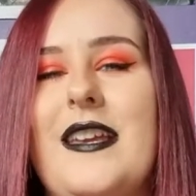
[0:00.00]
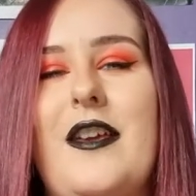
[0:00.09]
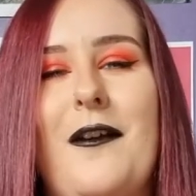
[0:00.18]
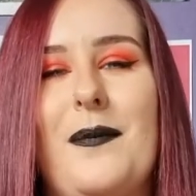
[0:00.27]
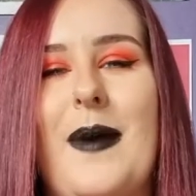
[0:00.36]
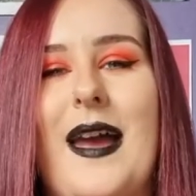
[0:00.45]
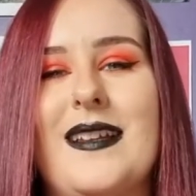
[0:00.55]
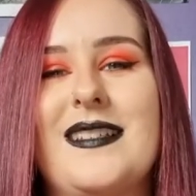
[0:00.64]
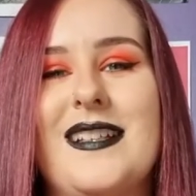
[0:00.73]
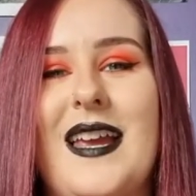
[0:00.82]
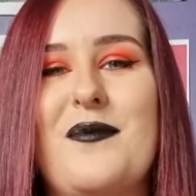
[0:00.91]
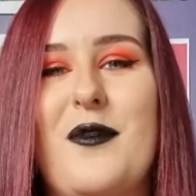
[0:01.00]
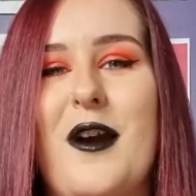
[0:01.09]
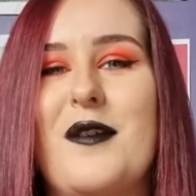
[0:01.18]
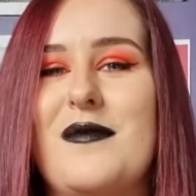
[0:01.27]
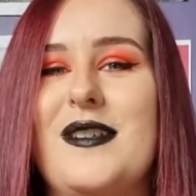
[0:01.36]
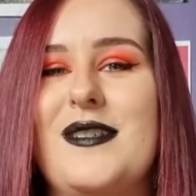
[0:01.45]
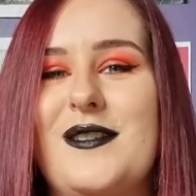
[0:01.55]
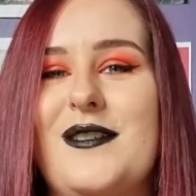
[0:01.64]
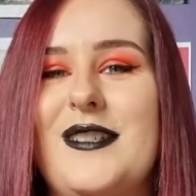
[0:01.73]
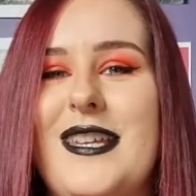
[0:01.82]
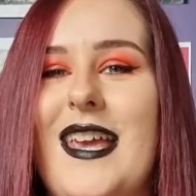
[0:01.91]
It goes back to like primary
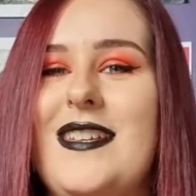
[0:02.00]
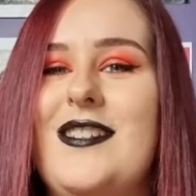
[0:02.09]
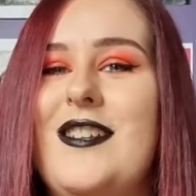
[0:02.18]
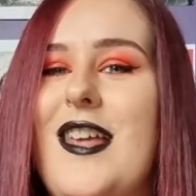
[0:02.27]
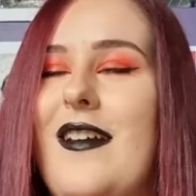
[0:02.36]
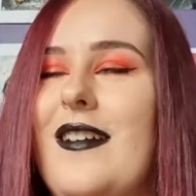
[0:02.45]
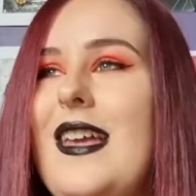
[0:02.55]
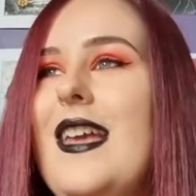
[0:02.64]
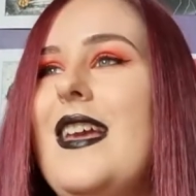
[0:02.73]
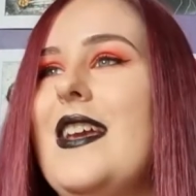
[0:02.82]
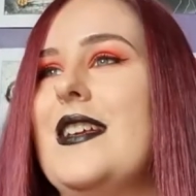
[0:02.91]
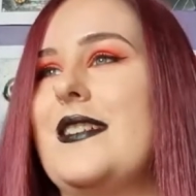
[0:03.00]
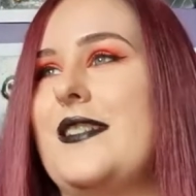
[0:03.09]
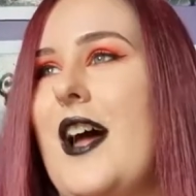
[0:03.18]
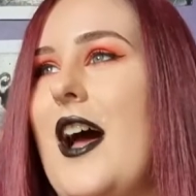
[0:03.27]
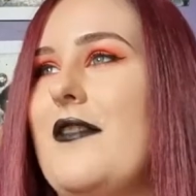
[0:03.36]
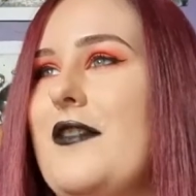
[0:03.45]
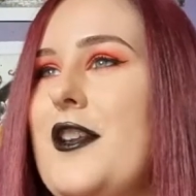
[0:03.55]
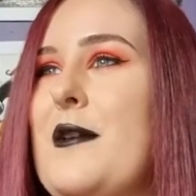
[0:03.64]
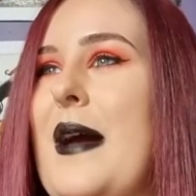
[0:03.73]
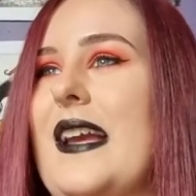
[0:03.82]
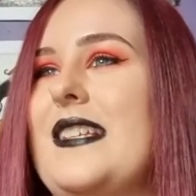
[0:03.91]
school days, you know, start of a
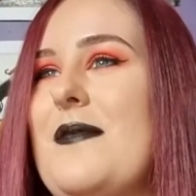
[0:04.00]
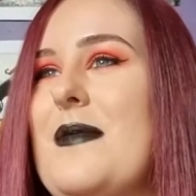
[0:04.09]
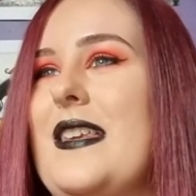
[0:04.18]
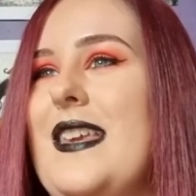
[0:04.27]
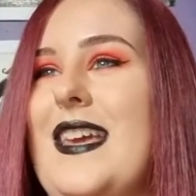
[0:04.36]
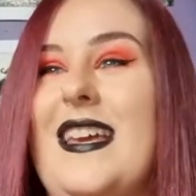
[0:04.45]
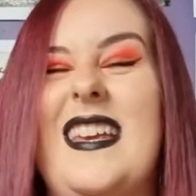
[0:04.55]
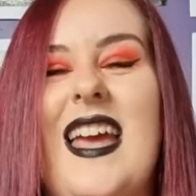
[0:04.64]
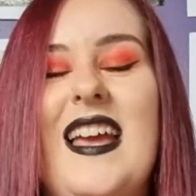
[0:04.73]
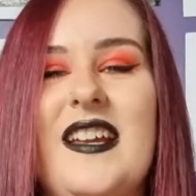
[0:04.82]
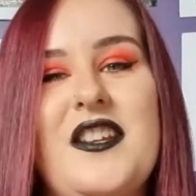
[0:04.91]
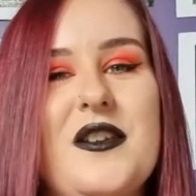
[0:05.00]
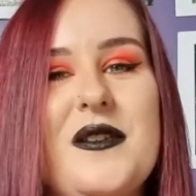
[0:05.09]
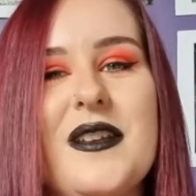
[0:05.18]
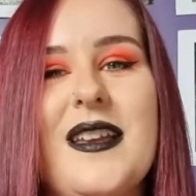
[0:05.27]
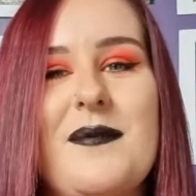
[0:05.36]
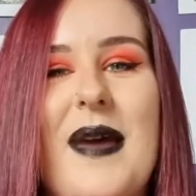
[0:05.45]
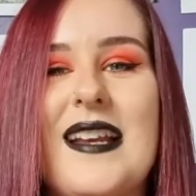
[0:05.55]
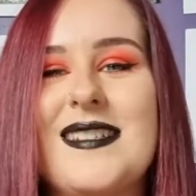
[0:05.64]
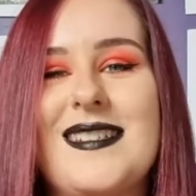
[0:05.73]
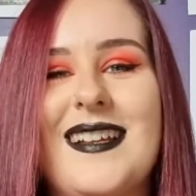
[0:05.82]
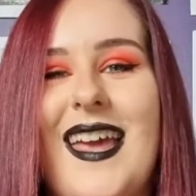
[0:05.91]
new academic year, getting a new
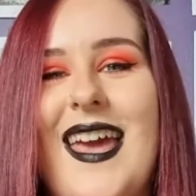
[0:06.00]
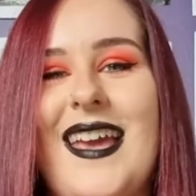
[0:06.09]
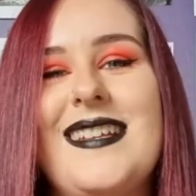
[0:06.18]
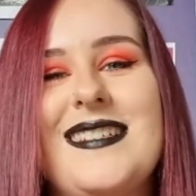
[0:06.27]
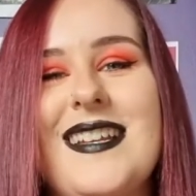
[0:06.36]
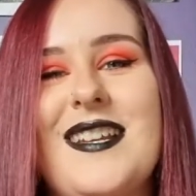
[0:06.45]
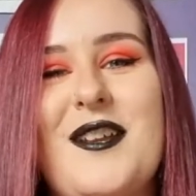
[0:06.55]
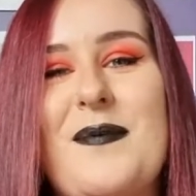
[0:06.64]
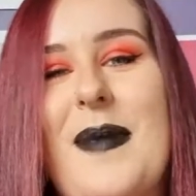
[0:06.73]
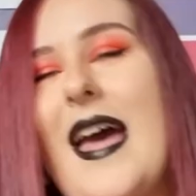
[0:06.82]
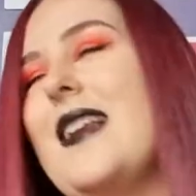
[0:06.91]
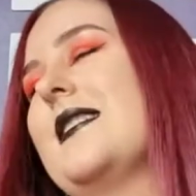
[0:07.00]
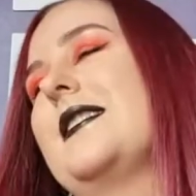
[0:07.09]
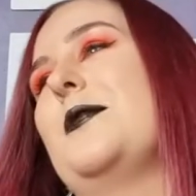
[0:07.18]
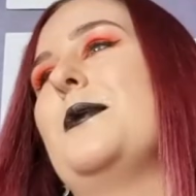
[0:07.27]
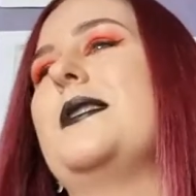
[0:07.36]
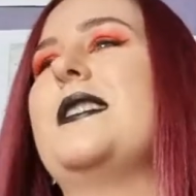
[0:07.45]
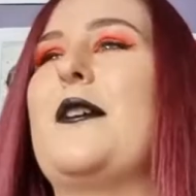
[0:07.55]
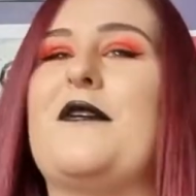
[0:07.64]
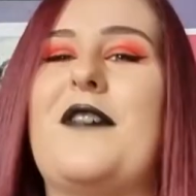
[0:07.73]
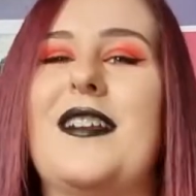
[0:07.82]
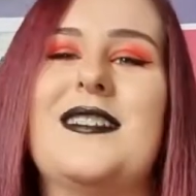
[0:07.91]
pencil case and new pens. It was
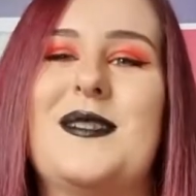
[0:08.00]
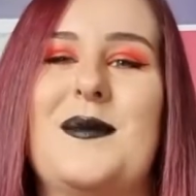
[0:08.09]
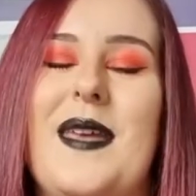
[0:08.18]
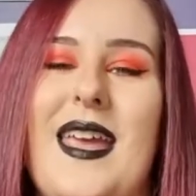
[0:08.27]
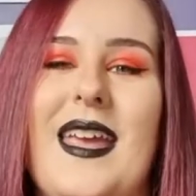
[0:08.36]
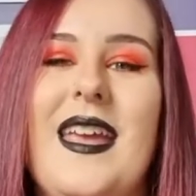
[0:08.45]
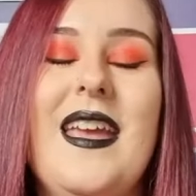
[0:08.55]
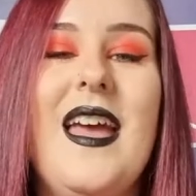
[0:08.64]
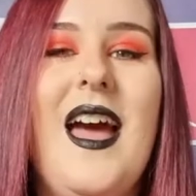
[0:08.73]
so fun to me.